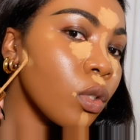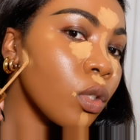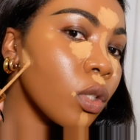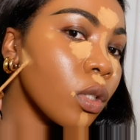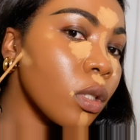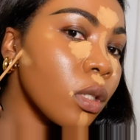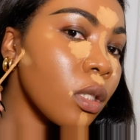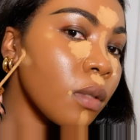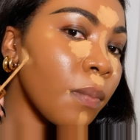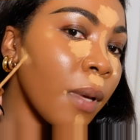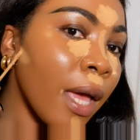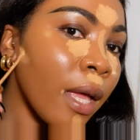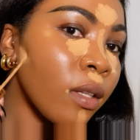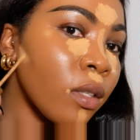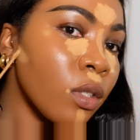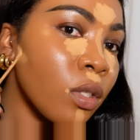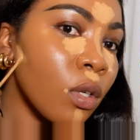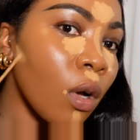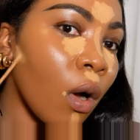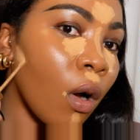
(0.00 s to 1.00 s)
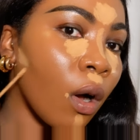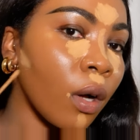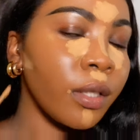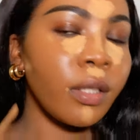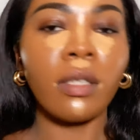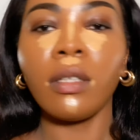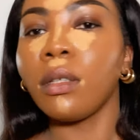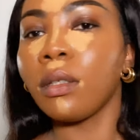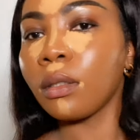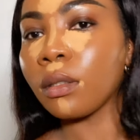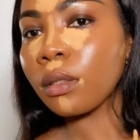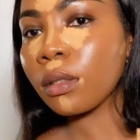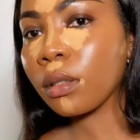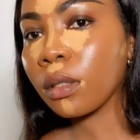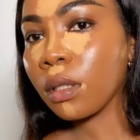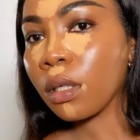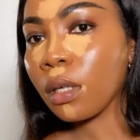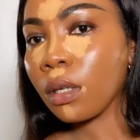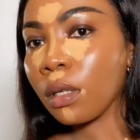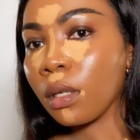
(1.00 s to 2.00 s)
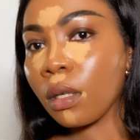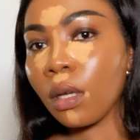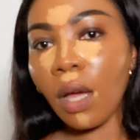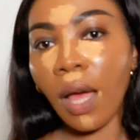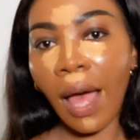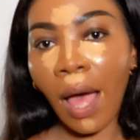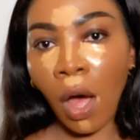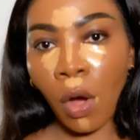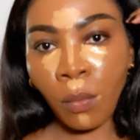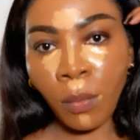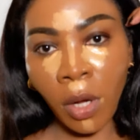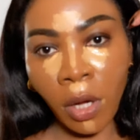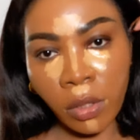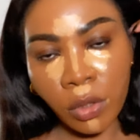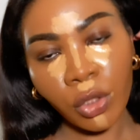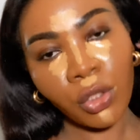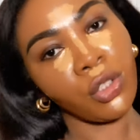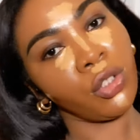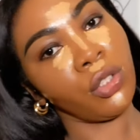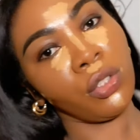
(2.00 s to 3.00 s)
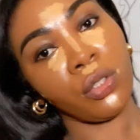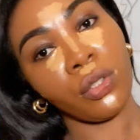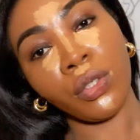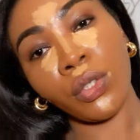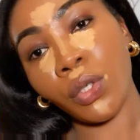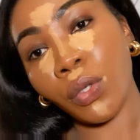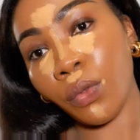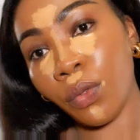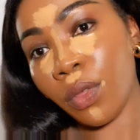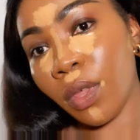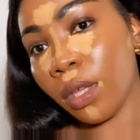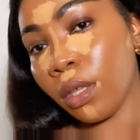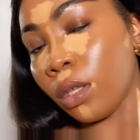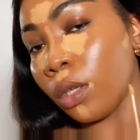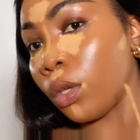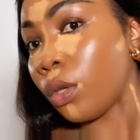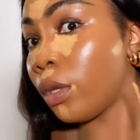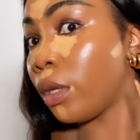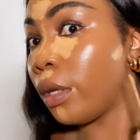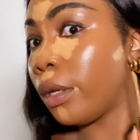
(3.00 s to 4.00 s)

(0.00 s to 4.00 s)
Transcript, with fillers: just depends on how much you think you